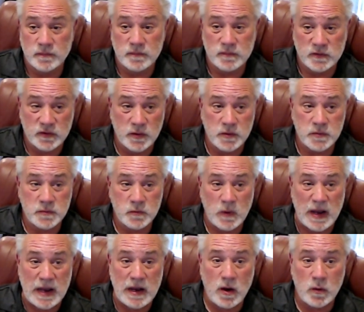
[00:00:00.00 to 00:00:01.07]
So,
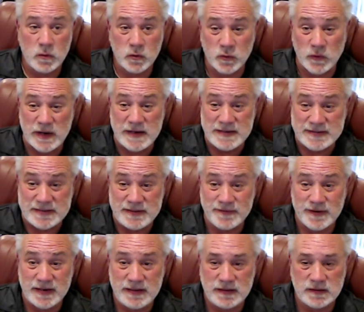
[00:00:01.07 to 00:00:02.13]
wow, crazy,
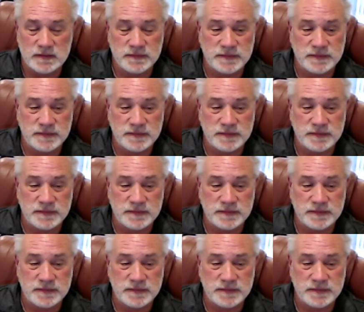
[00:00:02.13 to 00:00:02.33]
right?